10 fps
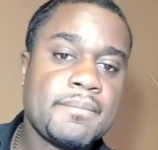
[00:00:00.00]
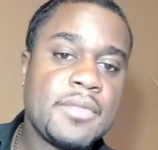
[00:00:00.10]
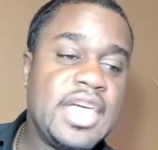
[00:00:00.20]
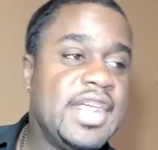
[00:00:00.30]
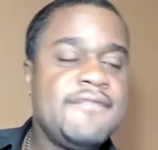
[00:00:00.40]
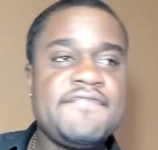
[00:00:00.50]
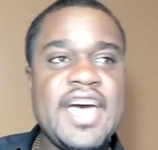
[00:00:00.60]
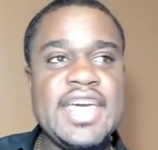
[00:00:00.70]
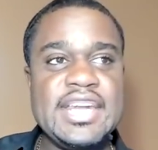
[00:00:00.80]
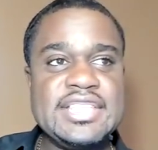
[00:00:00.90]
He didn't
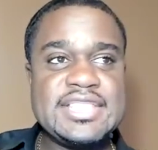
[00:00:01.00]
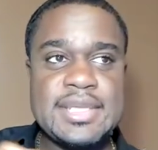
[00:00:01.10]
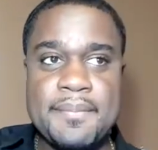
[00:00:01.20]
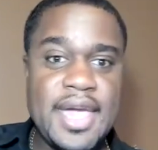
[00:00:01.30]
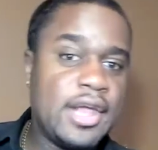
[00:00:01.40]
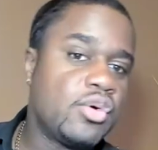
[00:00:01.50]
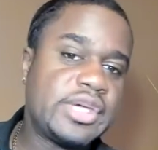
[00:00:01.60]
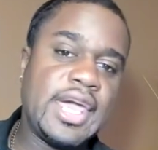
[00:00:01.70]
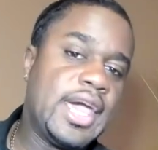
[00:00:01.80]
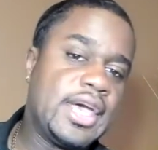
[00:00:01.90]
fight any tomato
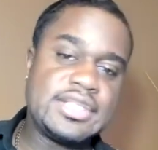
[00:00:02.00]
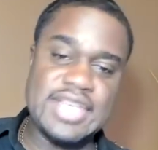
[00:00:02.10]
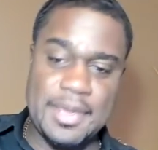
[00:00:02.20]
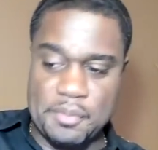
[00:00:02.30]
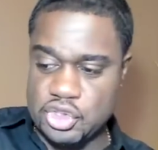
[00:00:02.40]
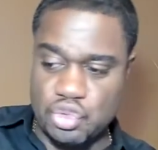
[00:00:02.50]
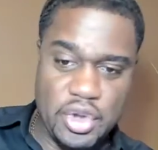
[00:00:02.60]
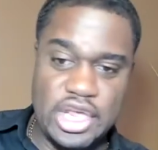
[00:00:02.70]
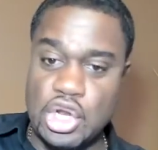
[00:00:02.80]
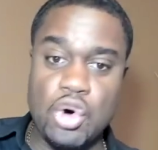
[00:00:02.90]
cans in
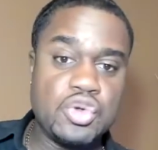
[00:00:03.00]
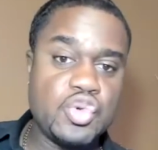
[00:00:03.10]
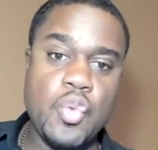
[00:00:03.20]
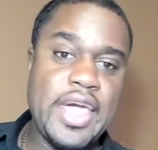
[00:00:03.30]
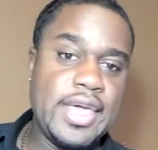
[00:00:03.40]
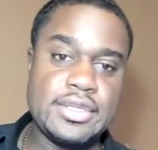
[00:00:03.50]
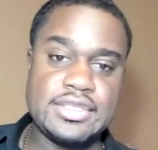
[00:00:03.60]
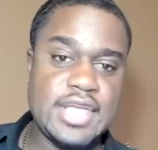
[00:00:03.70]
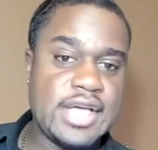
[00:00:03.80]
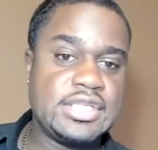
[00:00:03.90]
between those
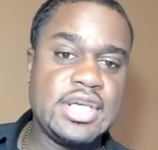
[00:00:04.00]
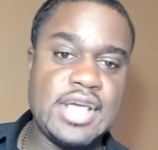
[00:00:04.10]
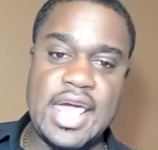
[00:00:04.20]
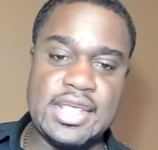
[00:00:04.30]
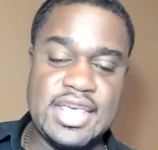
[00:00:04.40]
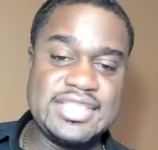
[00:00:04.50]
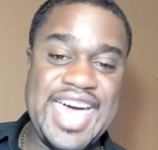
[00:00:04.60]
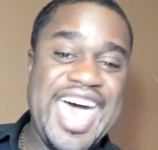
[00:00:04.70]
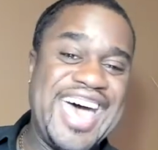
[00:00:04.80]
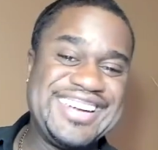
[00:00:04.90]
wins that he's
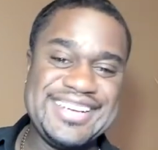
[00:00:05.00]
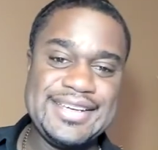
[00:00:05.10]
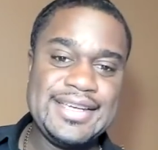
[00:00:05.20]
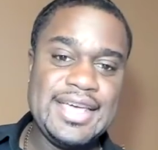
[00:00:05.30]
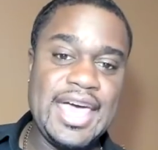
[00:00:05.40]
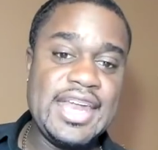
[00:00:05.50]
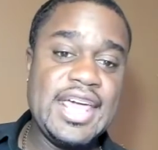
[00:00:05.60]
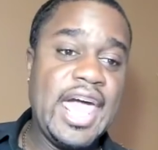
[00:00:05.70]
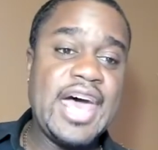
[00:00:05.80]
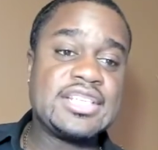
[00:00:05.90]
had. And
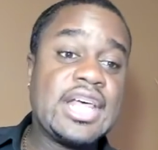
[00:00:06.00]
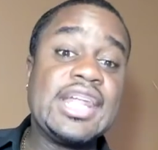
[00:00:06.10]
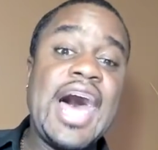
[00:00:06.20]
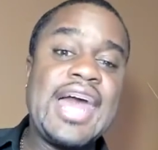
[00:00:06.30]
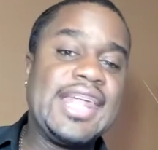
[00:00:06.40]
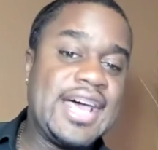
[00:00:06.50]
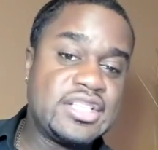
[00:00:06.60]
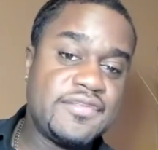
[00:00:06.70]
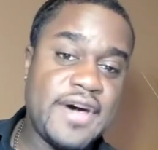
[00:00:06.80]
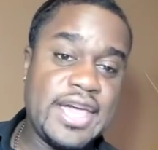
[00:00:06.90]
he has a lot
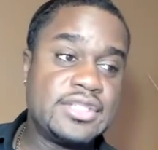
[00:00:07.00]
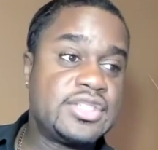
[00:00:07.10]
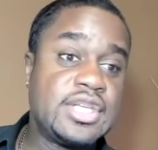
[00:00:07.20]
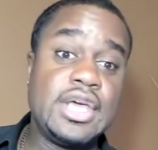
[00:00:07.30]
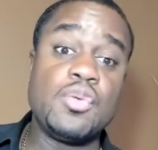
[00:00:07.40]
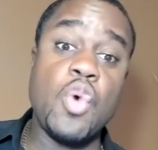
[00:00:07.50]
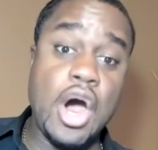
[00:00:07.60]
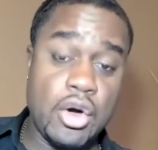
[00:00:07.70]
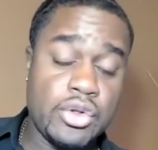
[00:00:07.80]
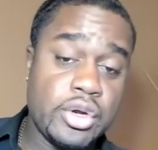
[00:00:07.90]
less fights than
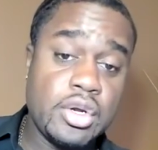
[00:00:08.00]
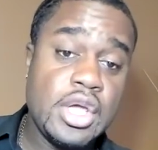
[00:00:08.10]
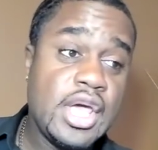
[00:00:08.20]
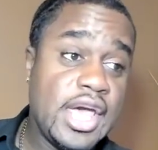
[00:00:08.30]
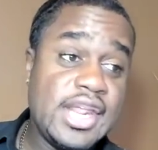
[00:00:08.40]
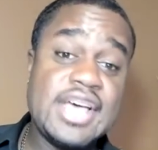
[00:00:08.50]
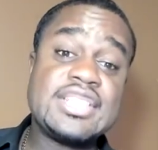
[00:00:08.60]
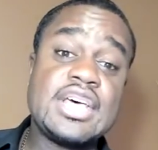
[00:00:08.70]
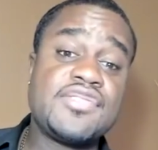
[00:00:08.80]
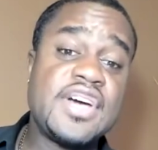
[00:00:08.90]
Wilder. And he has
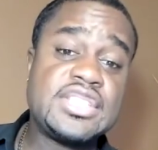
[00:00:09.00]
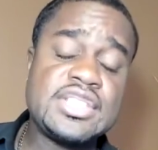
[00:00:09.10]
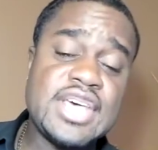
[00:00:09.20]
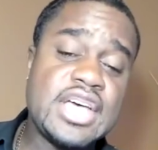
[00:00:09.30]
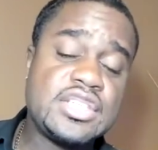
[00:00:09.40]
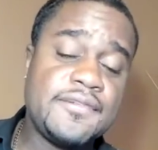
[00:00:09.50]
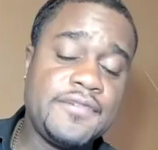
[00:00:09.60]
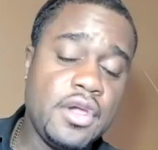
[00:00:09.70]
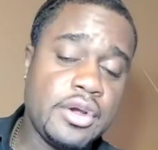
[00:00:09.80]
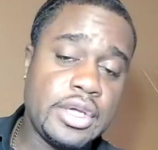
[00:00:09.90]
less fights than Tyson
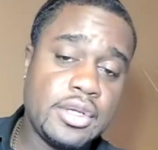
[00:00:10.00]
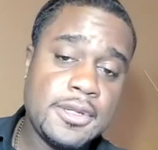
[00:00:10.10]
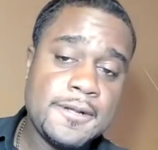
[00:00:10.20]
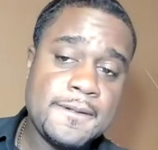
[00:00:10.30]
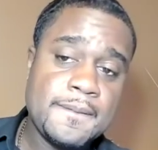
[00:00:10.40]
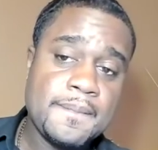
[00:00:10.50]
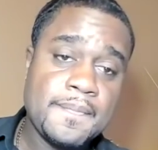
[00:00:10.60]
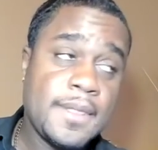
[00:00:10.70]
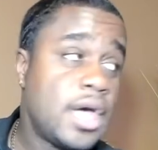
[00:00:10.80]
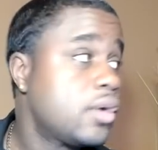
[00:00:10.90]
Fury.
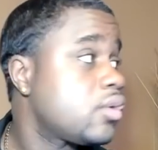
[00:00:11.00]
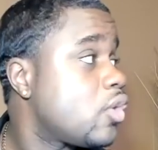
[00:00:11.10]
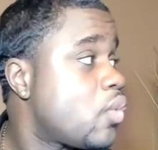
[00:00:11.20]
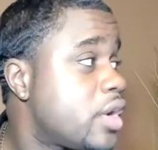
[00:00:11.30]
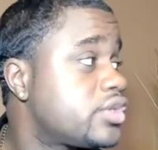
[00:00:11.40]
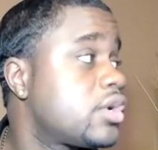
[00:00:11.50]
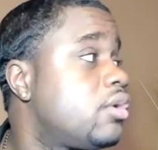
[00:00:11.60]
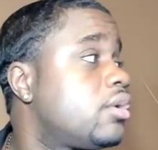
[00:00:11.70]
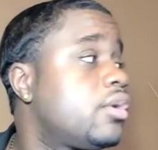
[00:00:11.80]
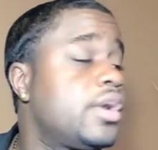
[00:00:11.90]
I don't know what's
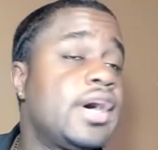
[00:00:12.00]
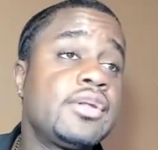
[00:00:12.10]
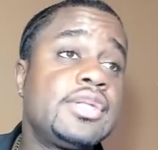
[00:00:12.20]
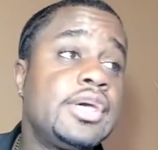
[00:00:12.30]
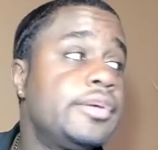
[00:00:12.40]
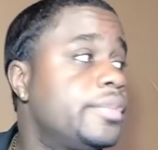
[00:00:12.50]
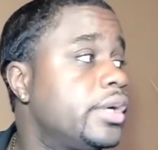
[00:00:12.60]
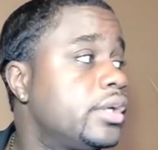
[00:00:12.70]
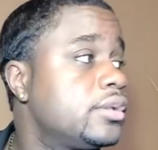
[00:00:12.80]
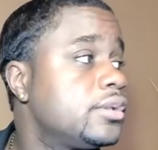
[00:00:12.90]
going on out there,
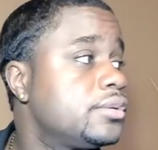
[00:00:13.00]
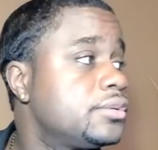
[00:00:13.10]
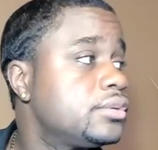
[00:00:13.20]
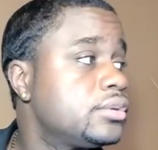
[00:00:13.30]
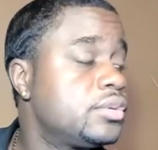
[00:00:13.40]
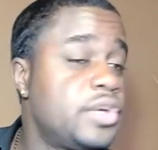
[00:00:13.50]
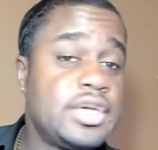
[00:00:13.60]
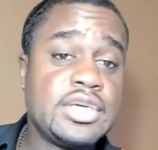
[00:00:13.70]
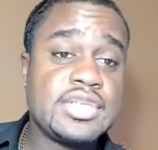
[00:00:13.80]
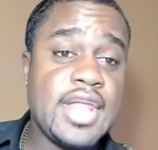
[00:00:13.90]
but
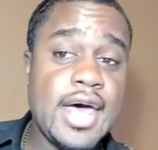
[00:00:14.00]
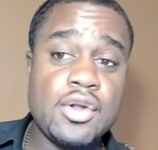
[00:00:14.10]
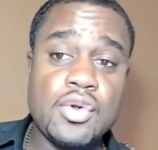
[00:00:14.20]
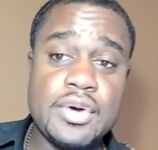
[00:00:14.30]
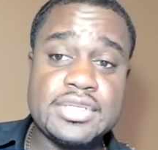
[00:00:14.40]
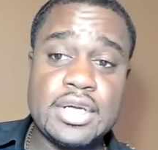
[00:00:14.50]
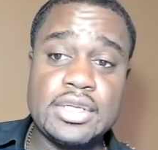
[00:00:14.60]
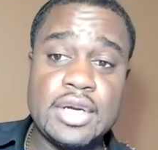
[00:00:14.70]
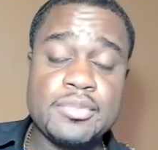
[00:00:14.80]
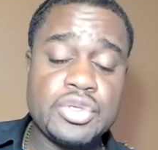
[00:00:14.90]
there's a lot of noise out
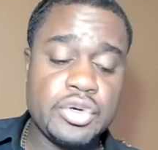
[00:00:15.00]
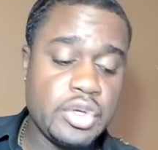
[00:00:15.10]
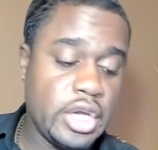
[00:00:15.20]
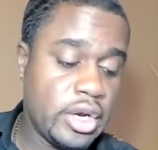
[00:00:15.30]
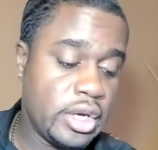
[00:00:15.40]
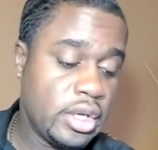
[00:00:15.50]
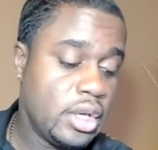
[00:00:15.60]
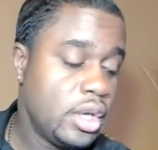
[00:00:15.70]
there. I'm sure you hear it.